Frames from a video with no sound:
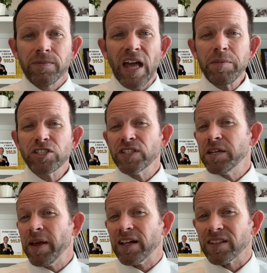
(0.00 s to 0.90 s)
That means you'll need to
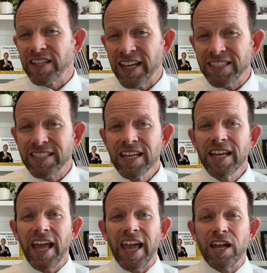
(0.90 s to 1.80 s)
make a list
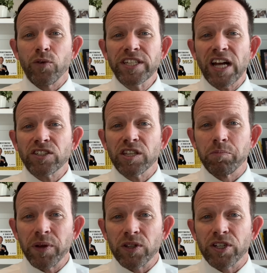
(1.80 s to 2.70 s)
and reach out to the
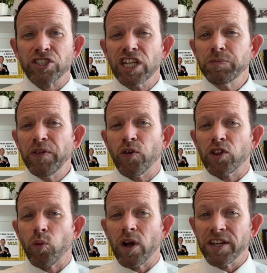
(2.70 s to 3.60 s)
builder just before the
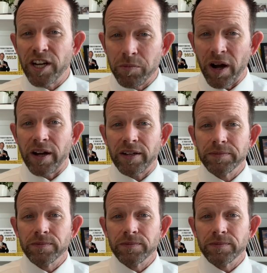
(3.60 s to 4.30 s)
1 year mark.